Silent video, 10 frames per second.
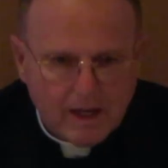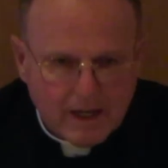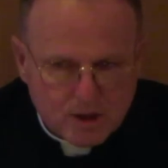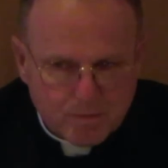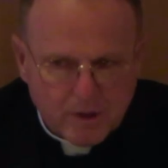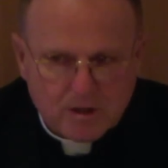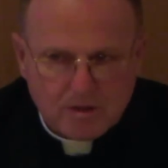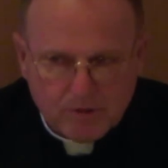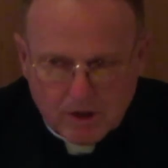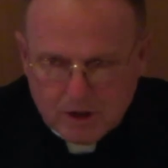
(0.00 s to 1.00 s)
aspects
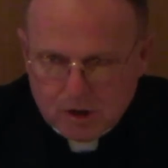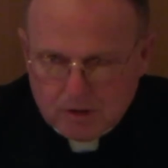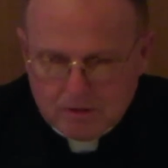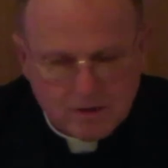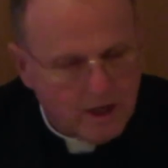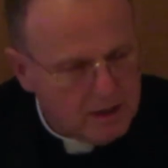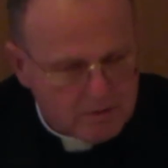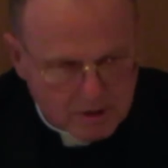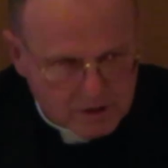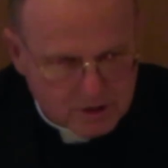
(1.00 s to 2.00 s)
of religion, any
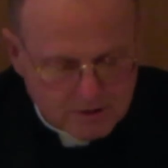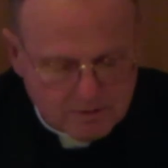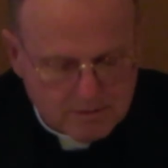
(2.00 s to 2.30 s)
religion.